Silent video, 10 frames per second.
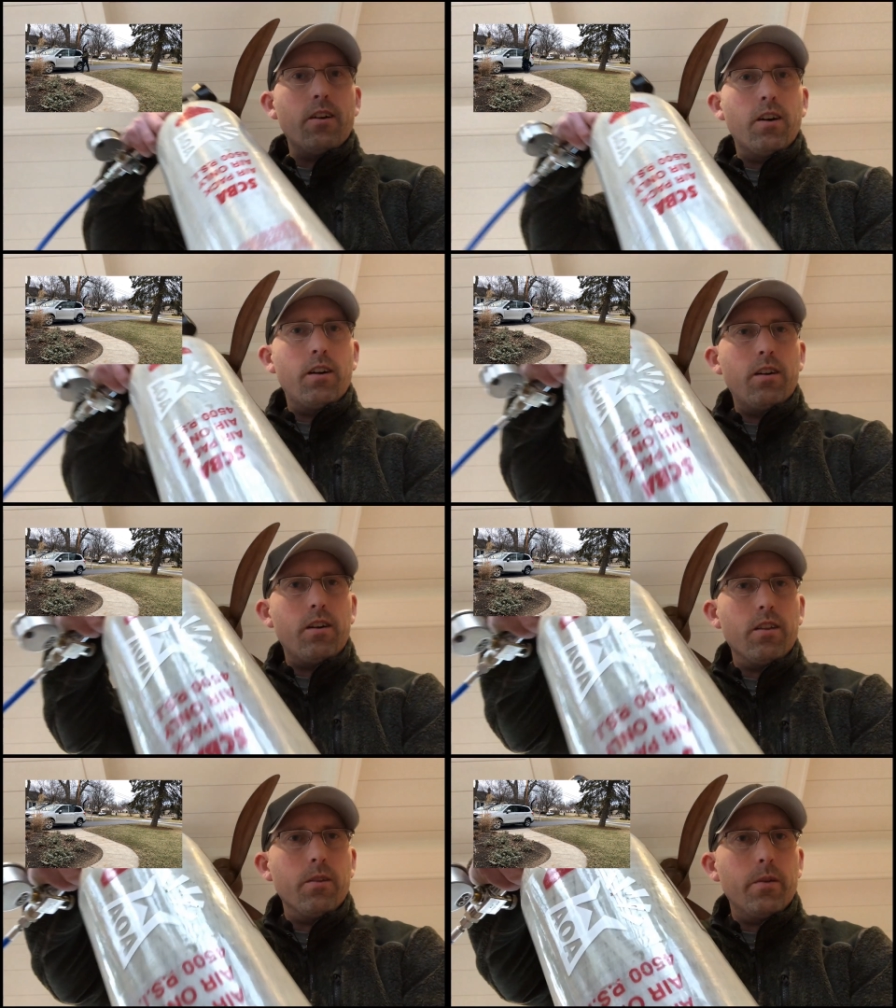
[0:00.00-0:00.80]

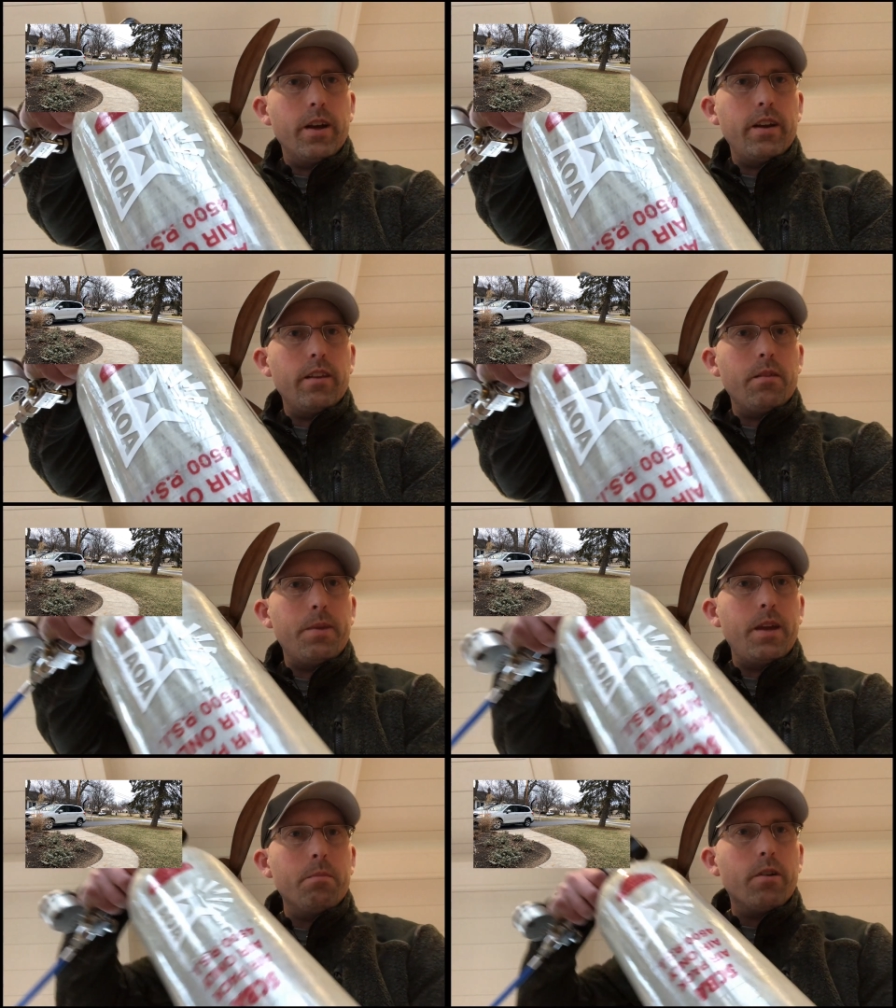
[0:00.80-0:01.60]
all the way to the
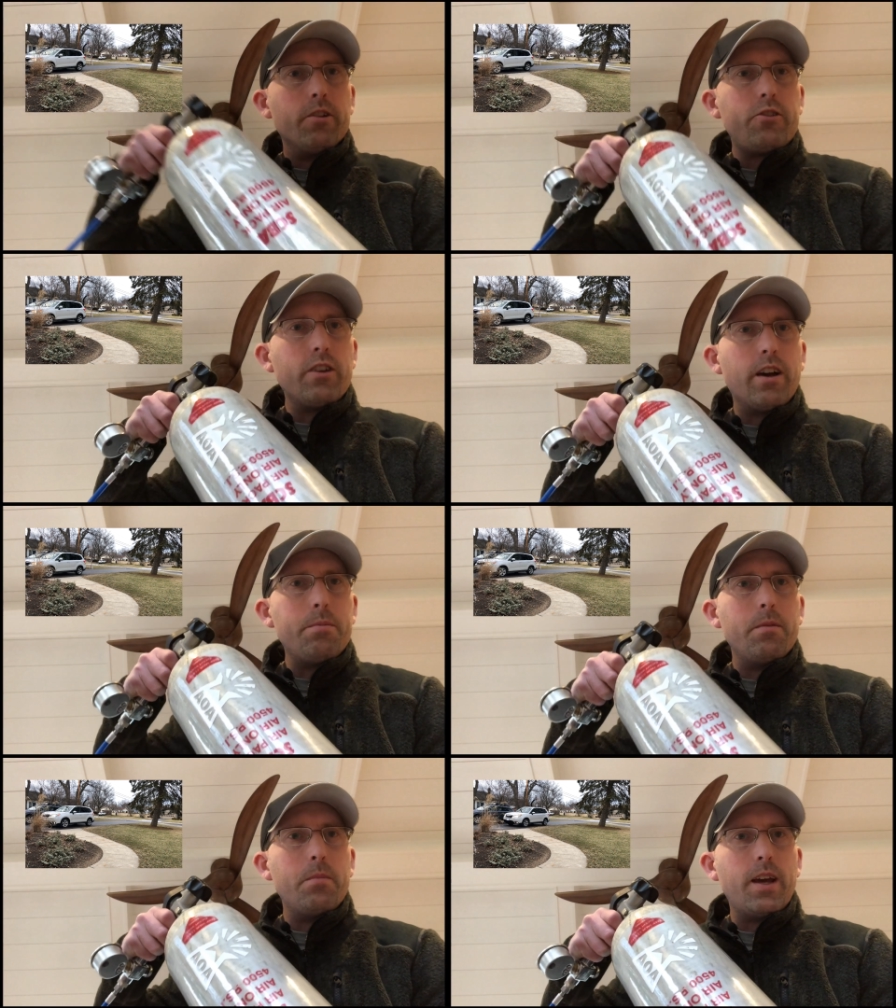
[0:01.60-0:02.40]
paintball
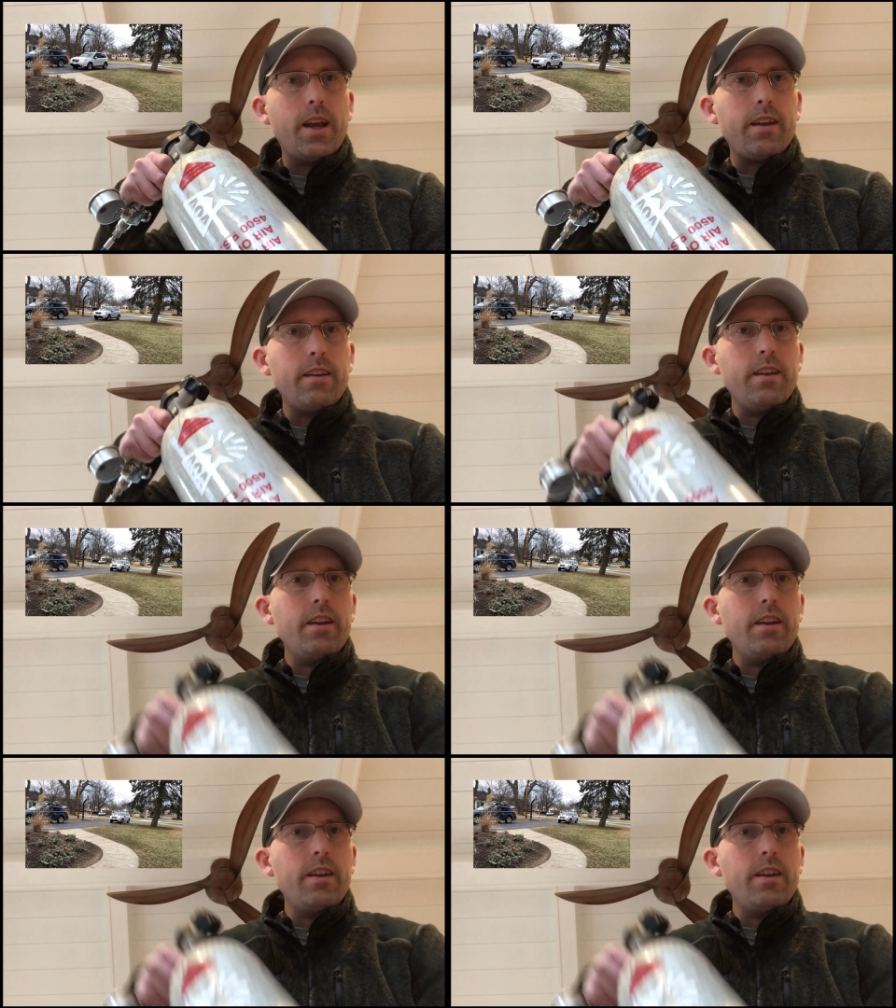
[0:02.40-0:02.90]
shop and back,